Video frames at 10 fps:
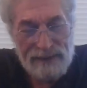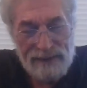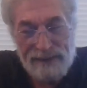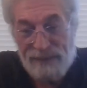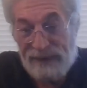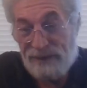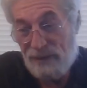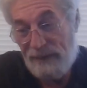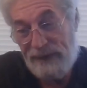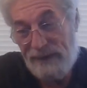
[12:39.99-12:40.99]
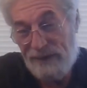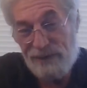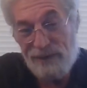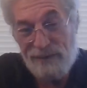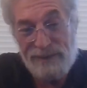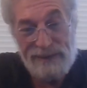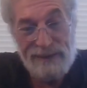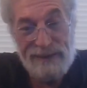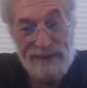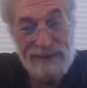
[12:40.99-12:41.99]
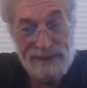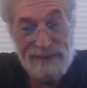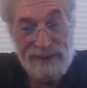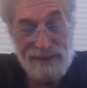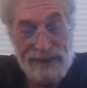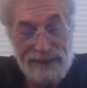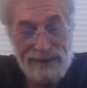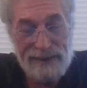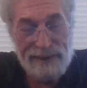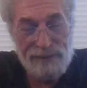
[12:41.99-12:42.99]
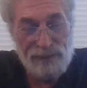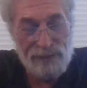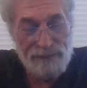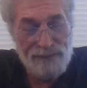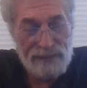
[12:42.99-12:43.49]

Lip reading: In fact, so many of these herbs, they have a lot of names for them.